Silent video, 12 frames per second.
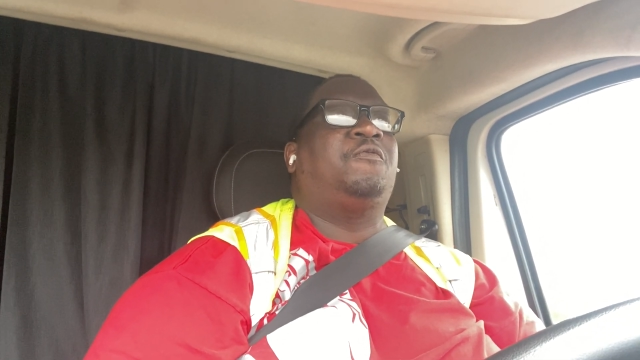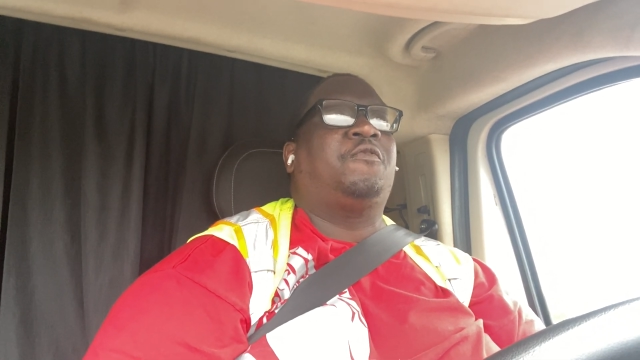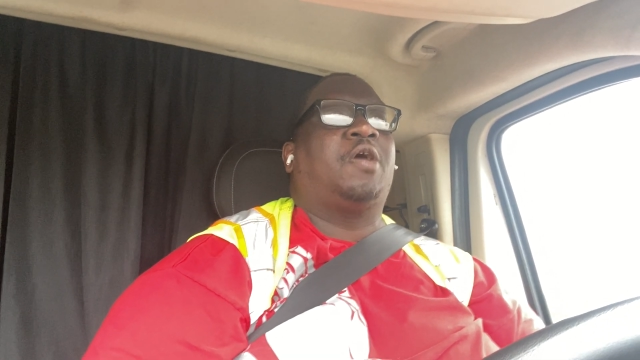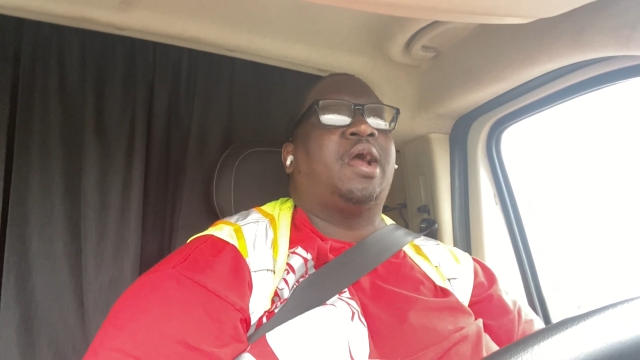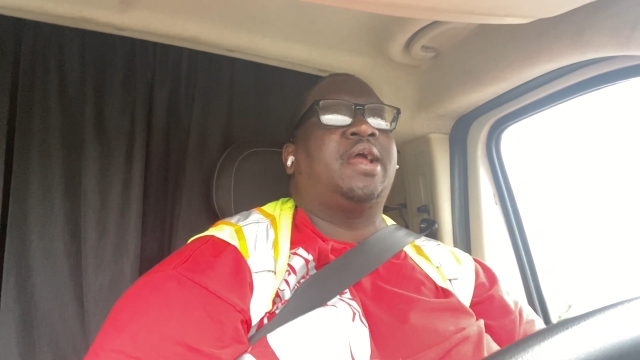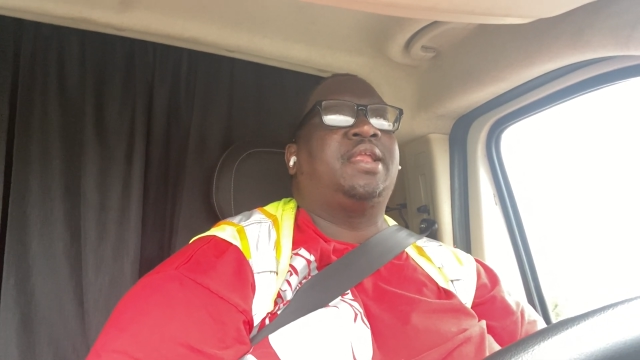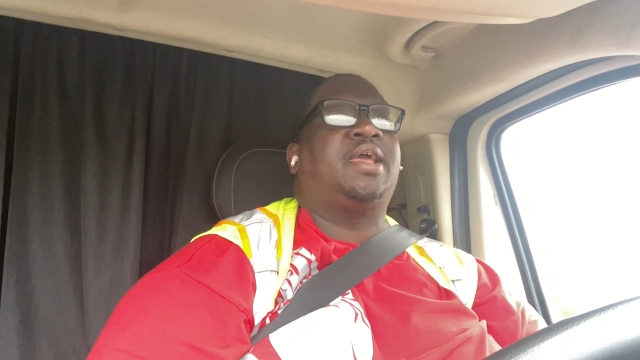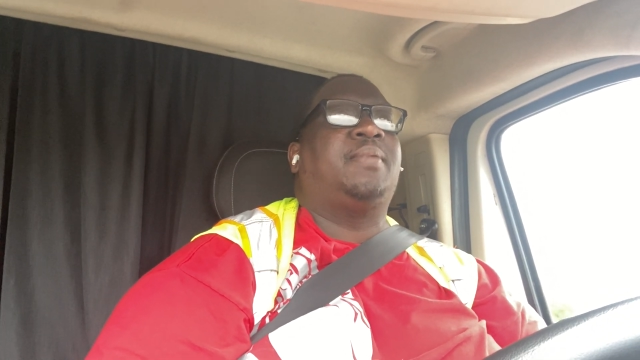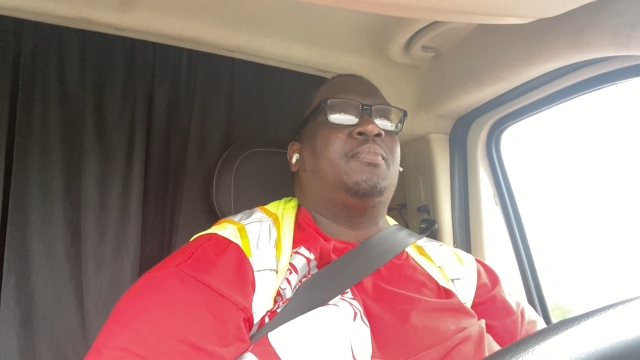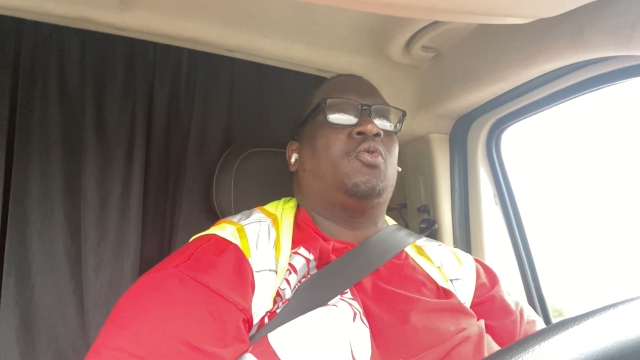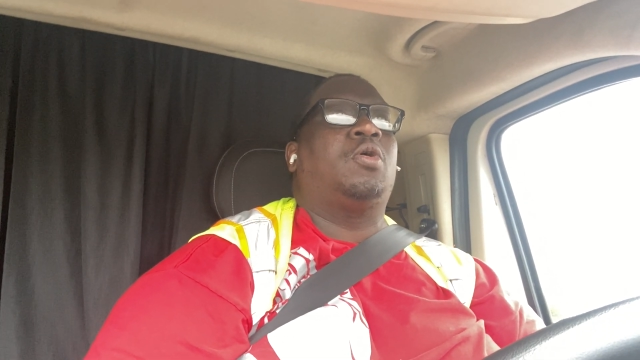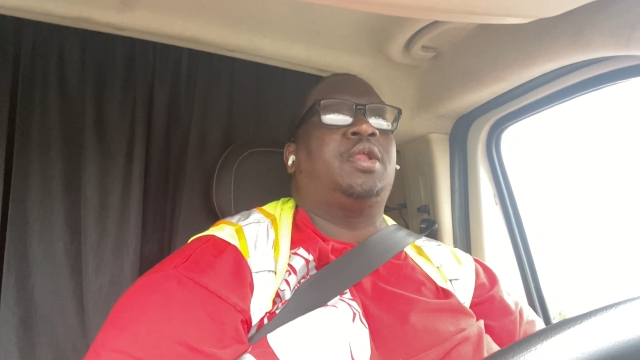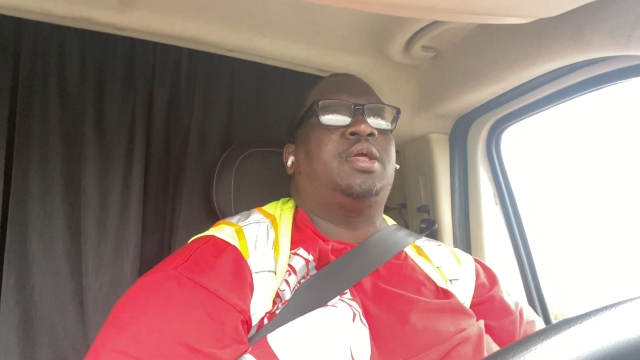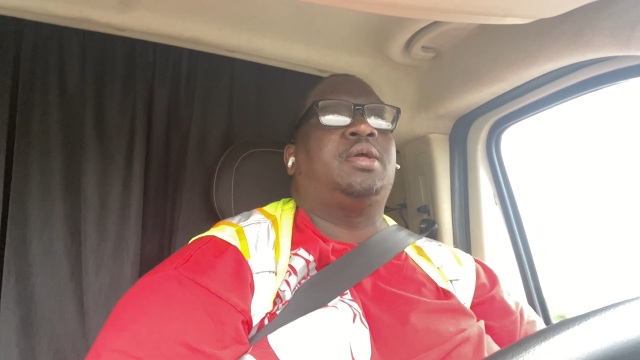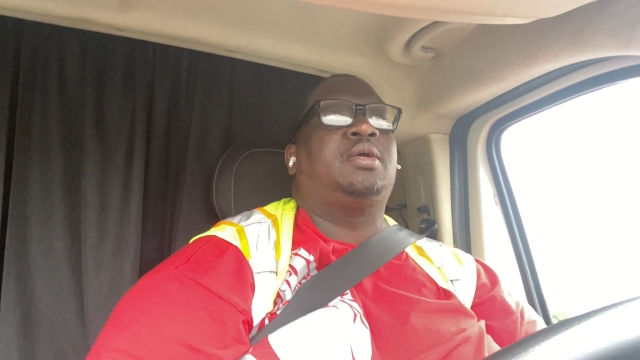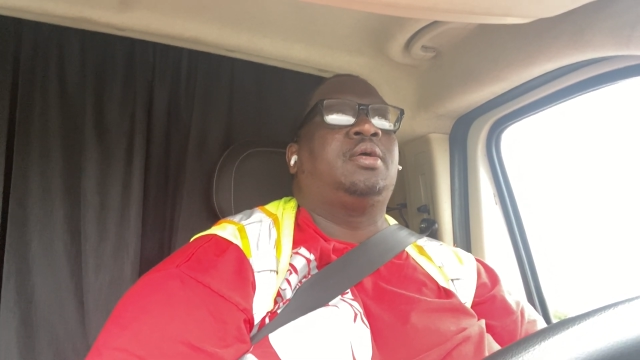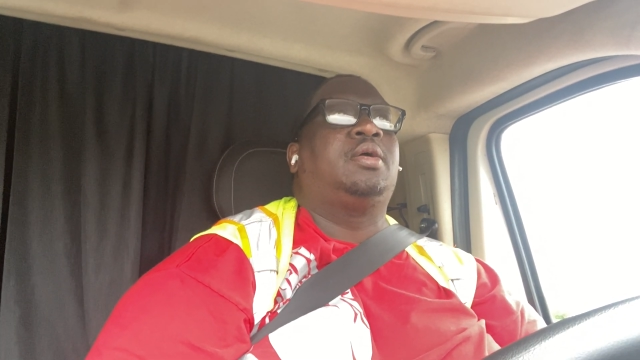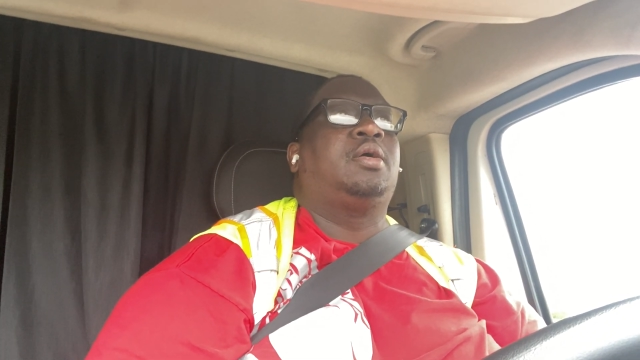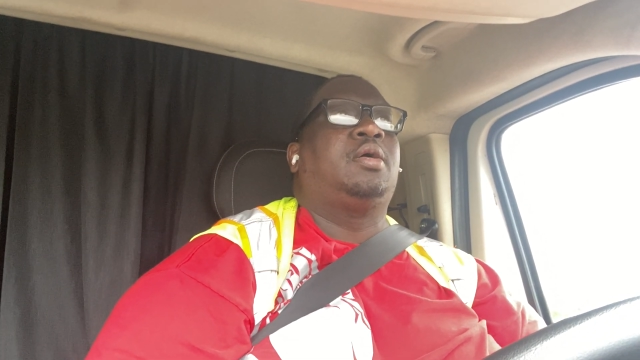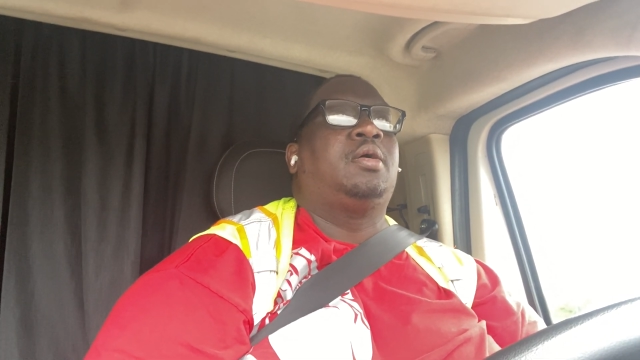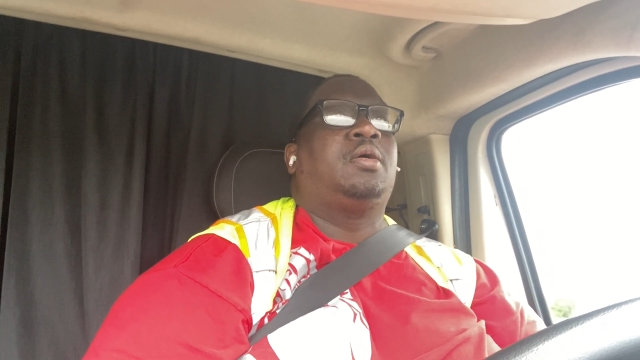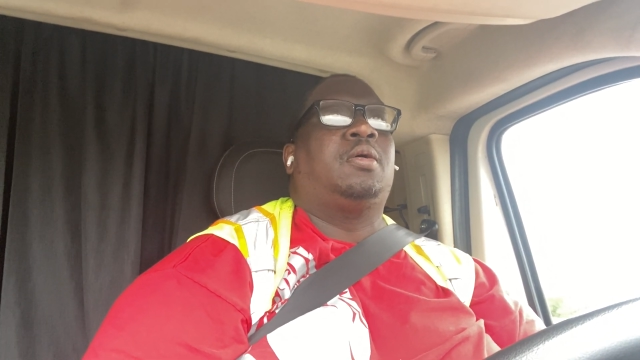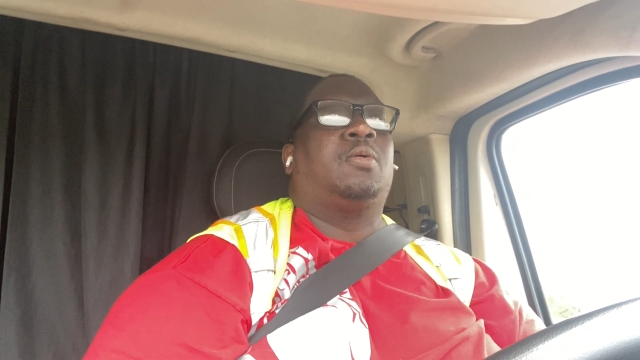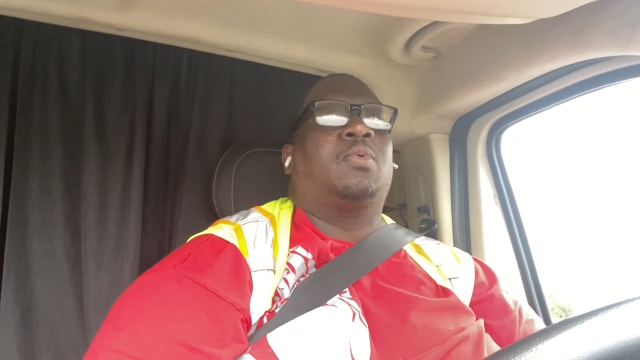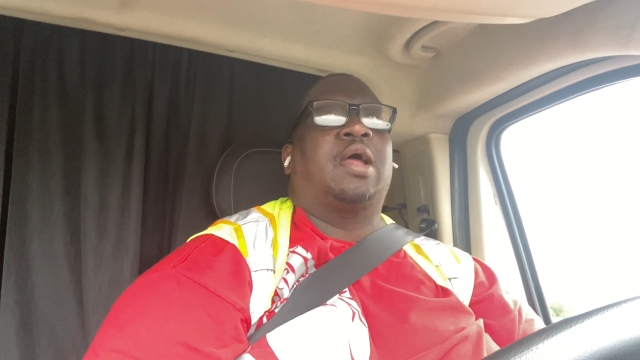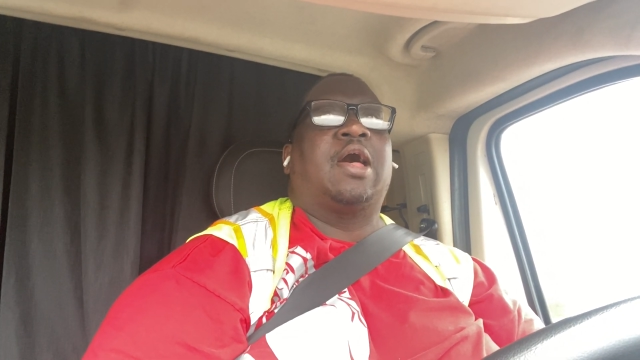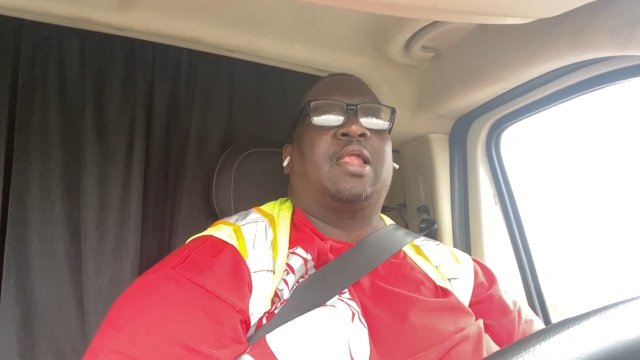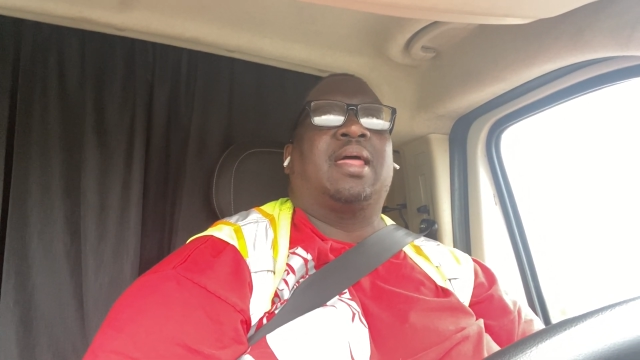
Friday morning around